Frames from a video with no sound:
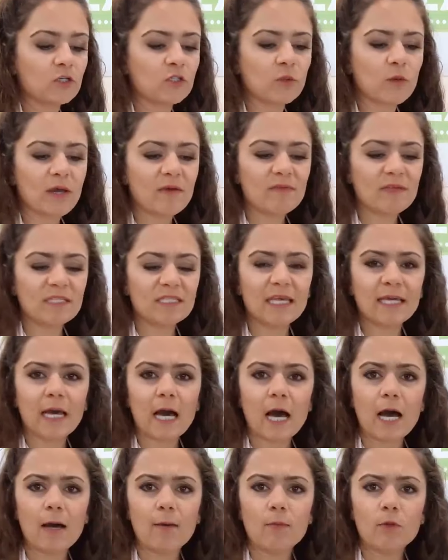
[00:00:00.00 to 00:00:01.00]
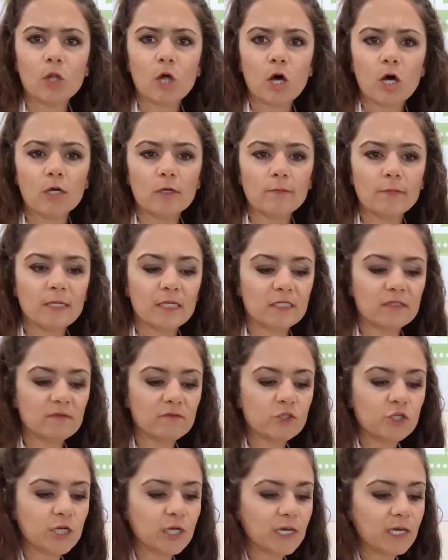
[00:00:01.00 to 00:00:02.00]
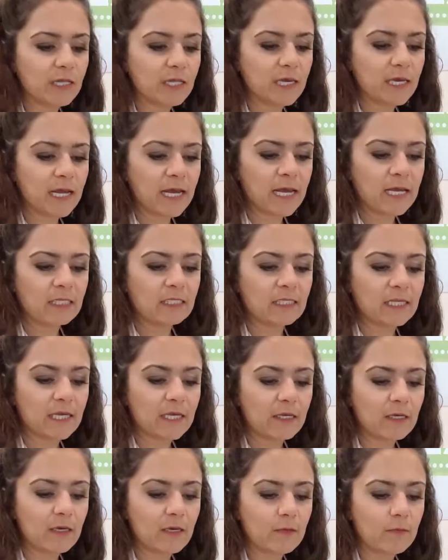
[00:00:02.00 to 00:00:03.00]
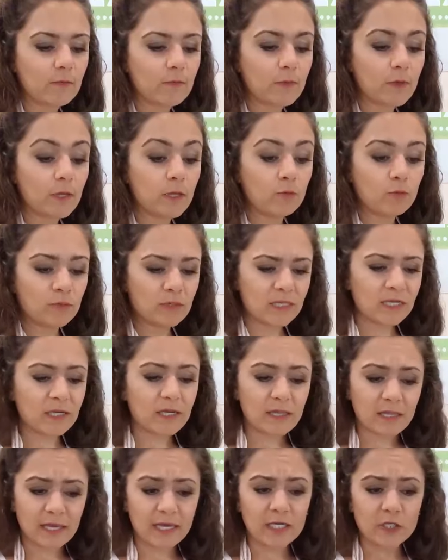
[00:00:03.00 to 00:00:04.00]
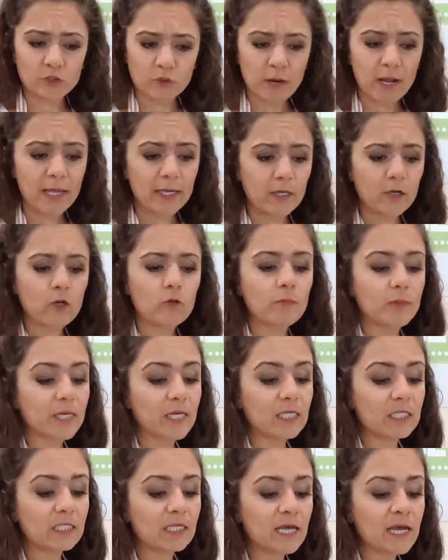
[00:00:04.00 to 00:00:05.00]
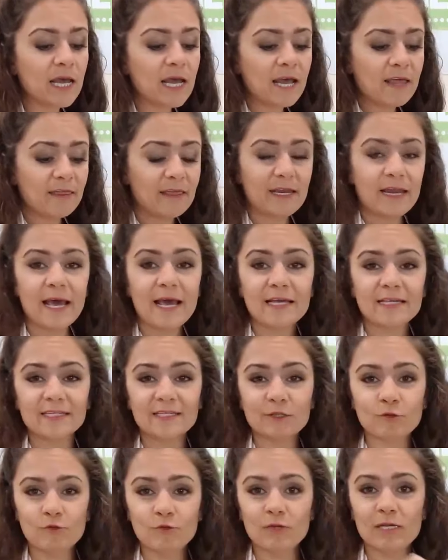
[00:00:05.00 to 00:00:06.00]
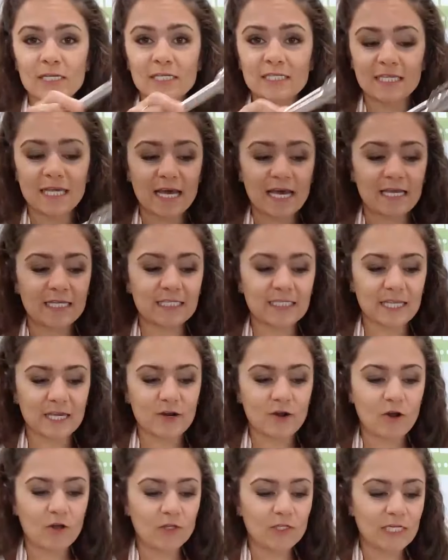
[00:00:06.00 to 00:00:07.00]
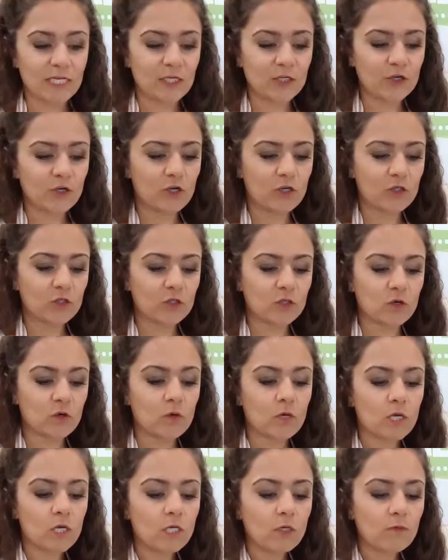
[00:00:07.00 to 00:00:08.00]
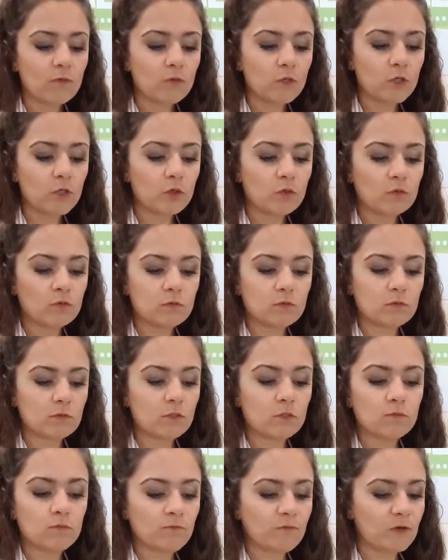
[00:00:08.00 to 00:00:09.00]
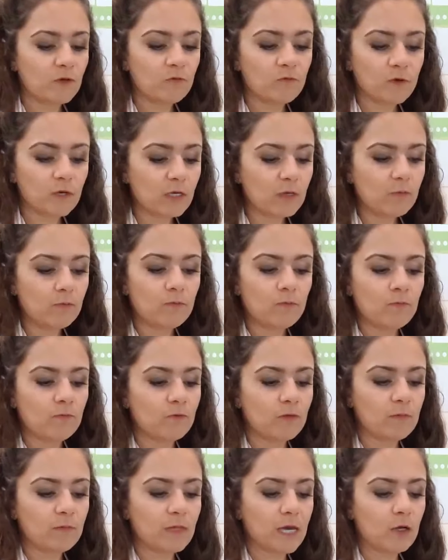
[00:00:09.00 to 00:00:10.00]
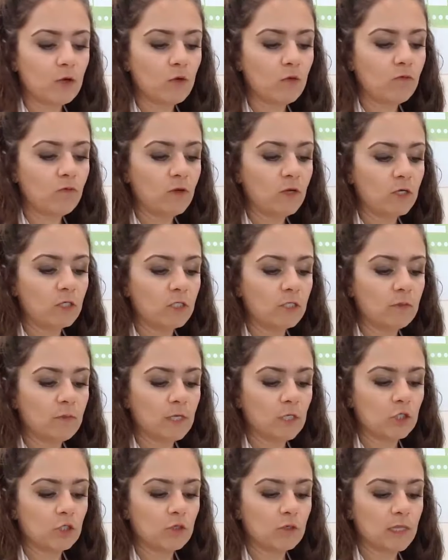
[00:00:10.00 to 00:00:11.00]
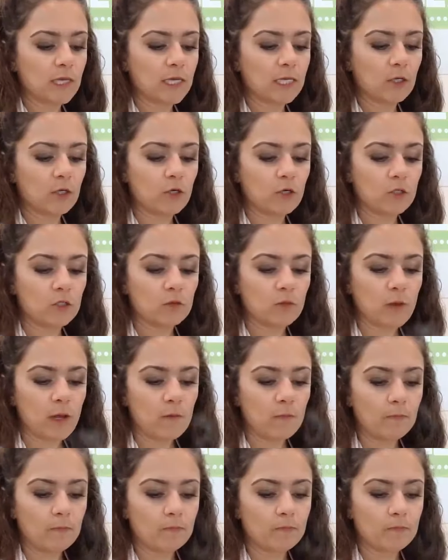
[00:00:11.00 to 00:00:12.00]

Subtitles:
So I have this like oblong piece of chicken that has like really like a triangle piece that has 3 sides that all need cooked. So, you know, feel free to flip that over to make sure that it cooks well.